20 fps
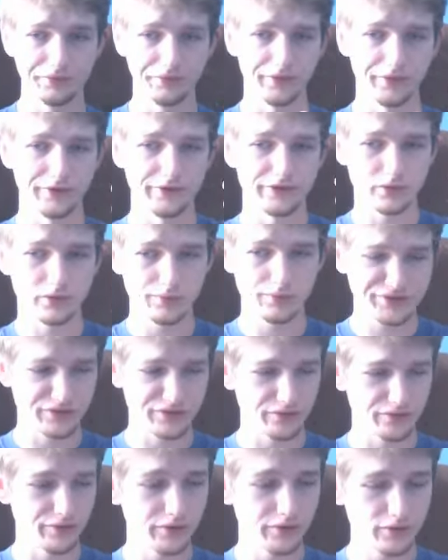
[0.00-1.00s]
there's always a
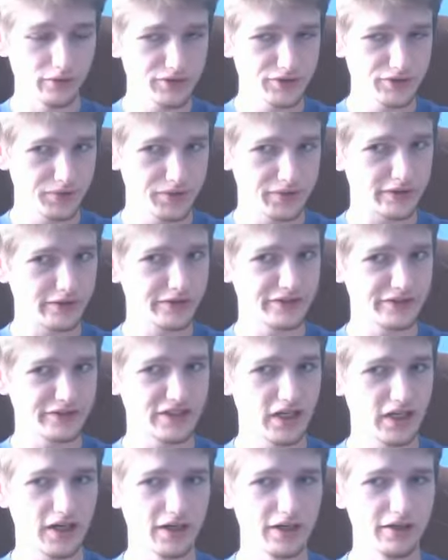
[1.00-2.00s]
little switch on the
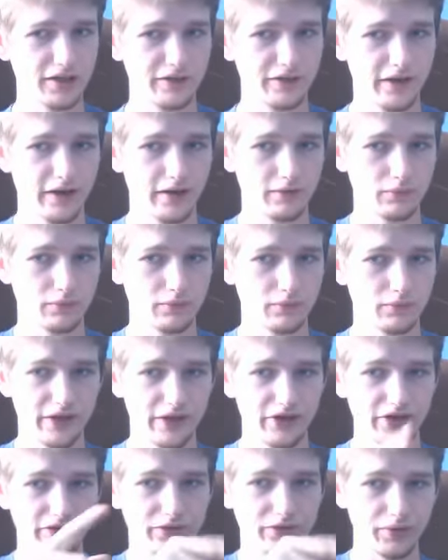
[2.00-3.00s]
side that will let
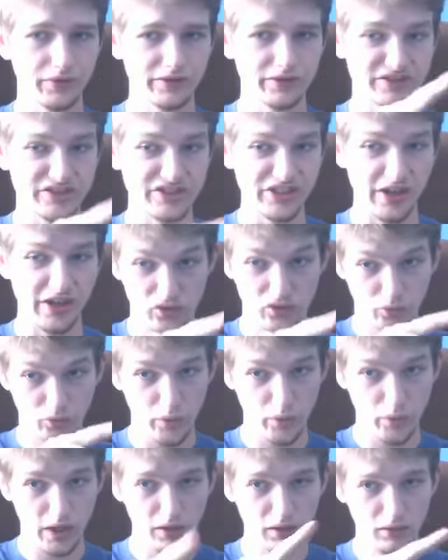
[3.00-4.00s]
it twist the other
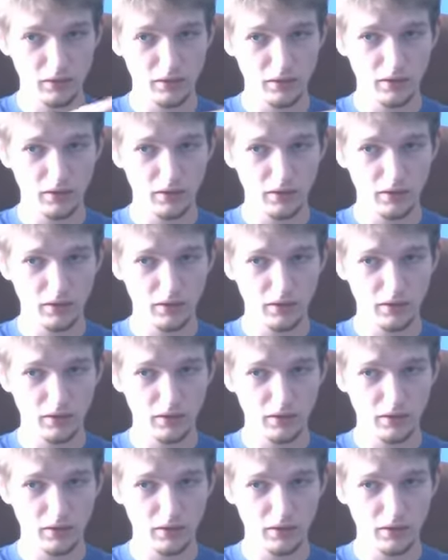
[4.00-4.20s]
way,